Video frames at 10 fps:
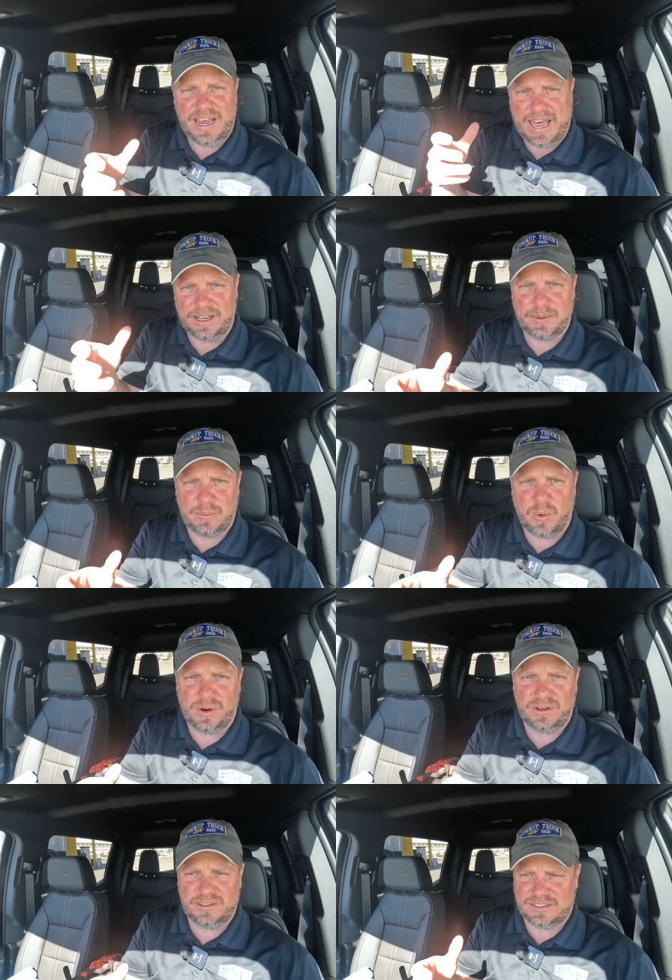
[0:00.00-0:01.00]
Add a little bit
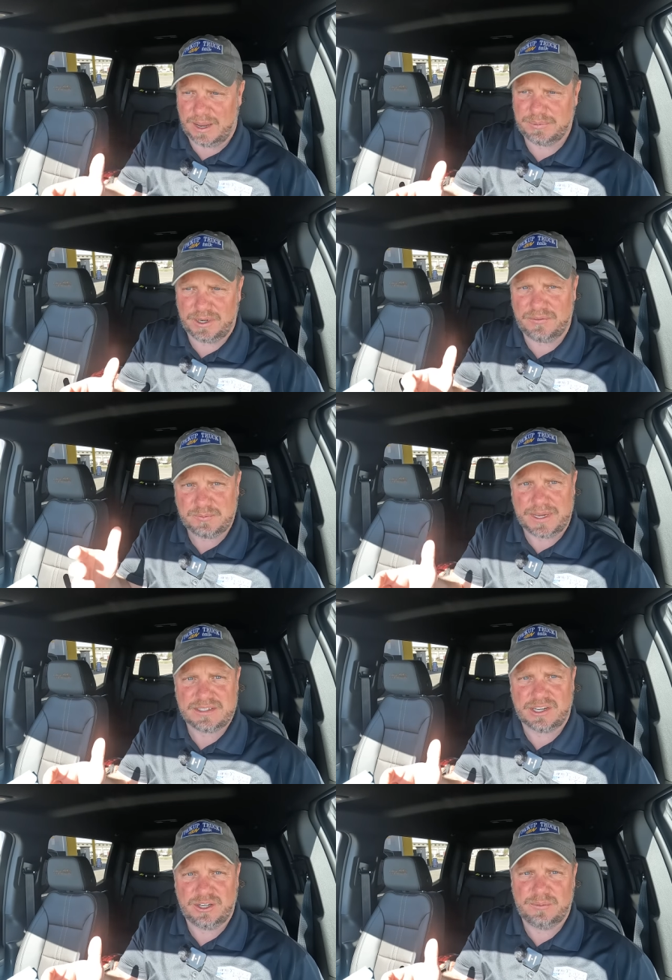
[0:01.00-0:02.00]
more, topped it off as
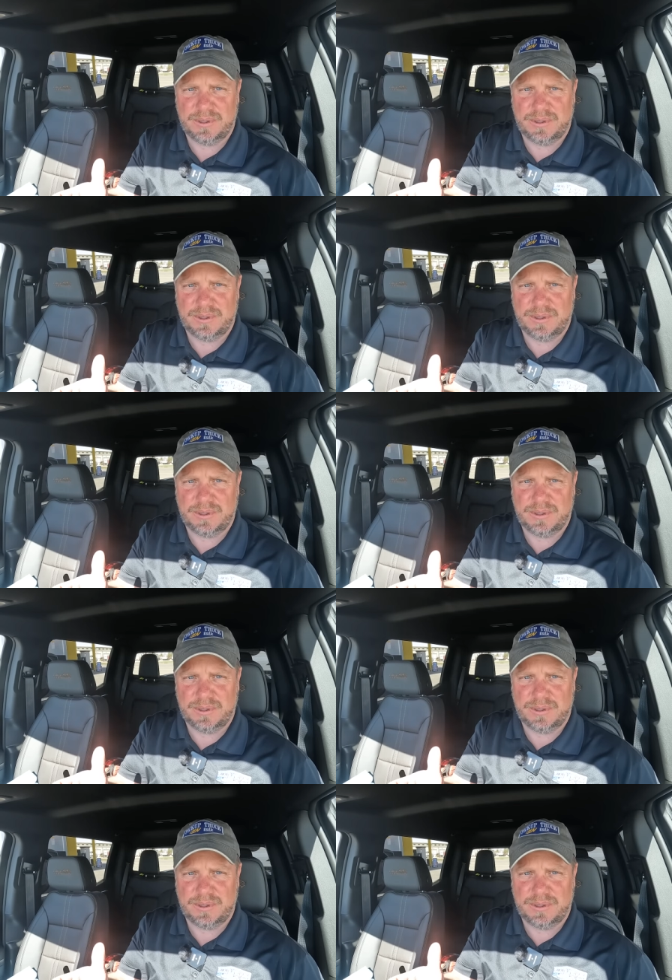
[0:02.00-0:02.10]
best I could